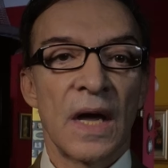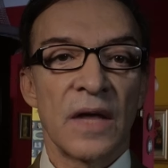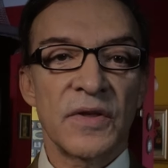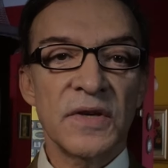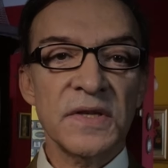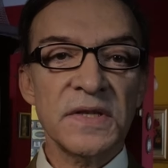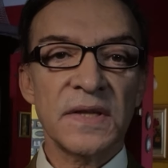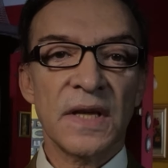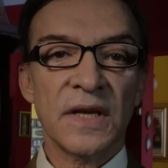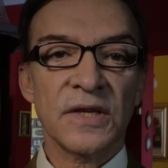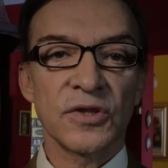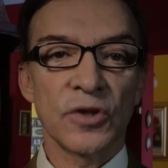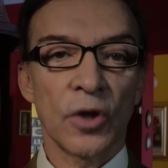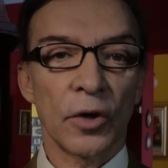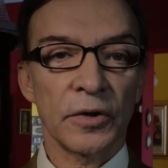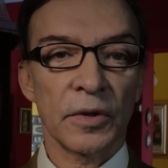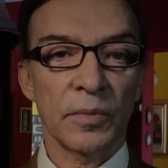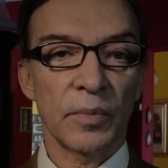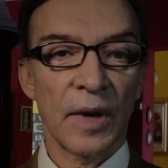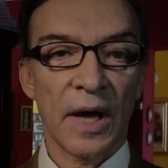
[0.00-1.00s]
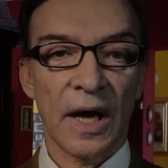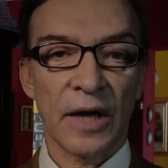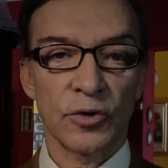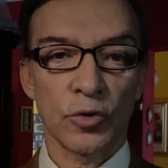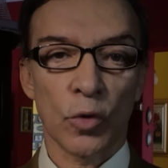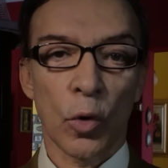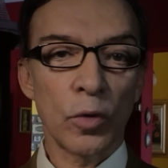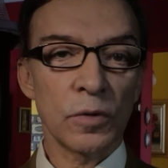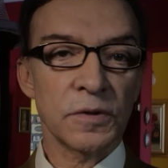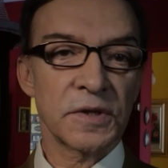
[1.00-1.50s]
This does not apply
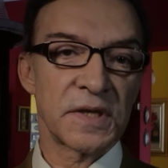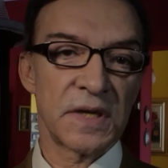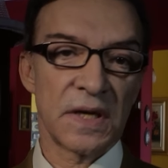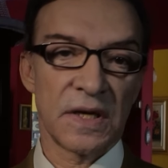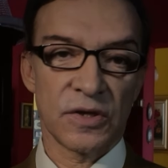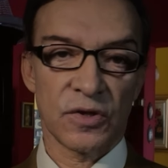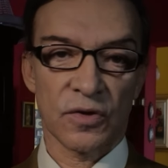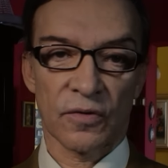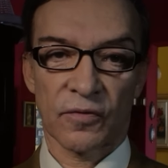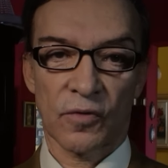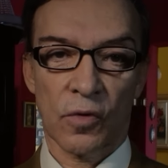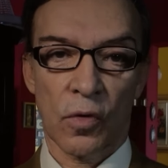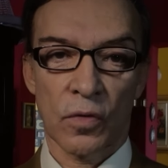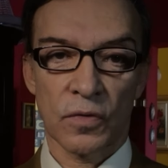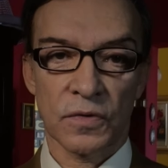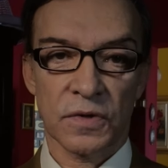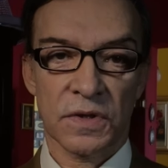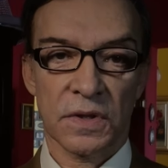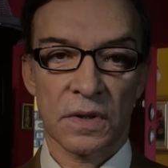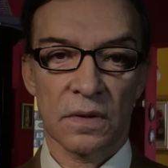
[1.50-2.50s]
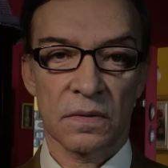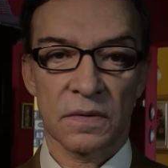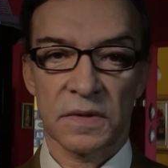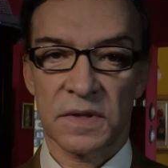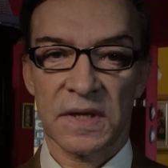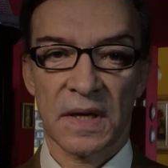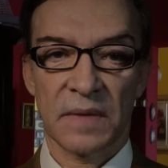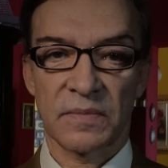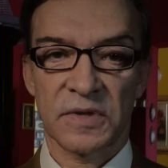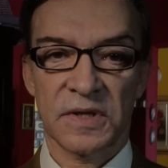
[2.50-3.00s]
to all scenes, of course.
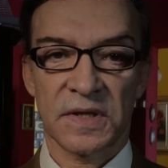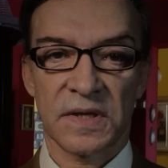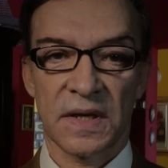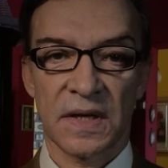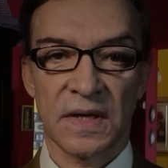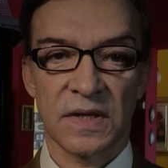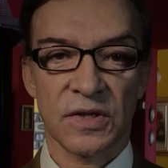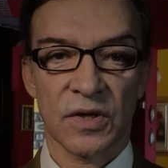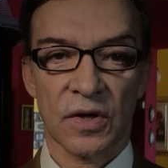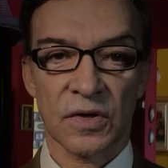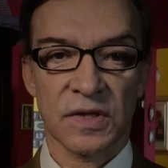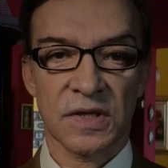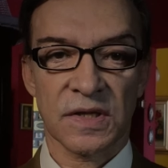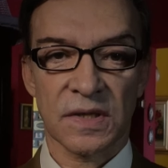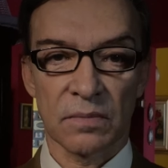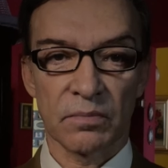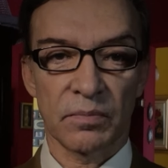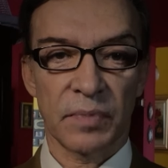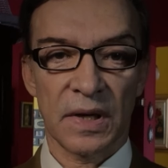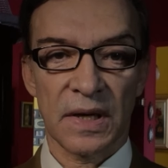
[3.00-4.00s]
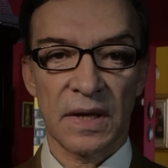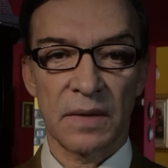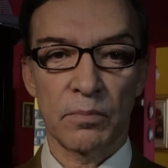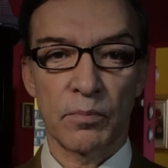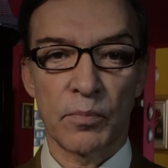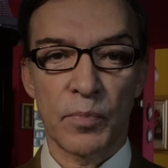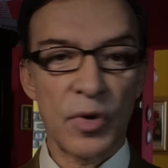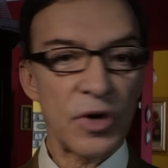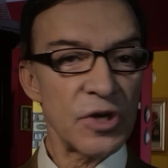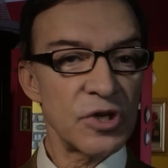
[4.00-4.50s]
Some scenes are simply
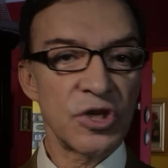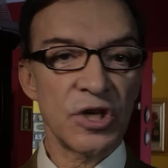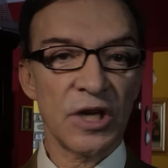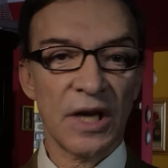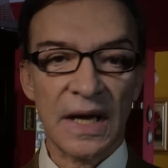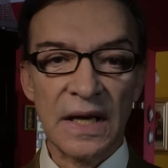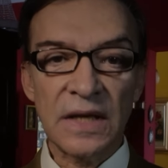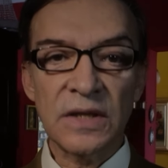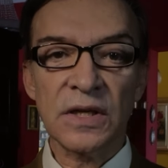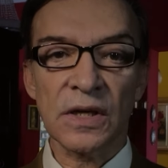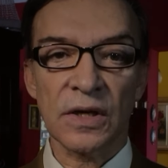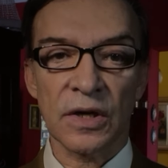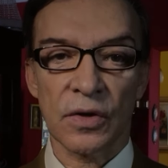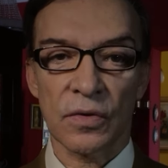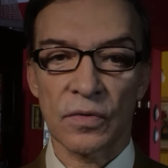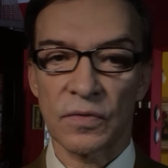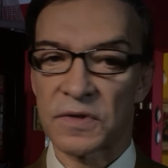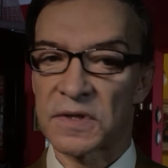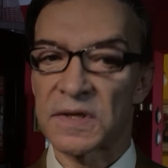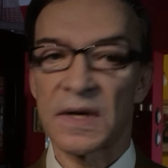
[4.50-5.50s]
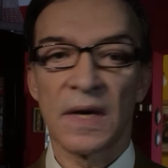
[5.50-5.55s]
bridging interludes,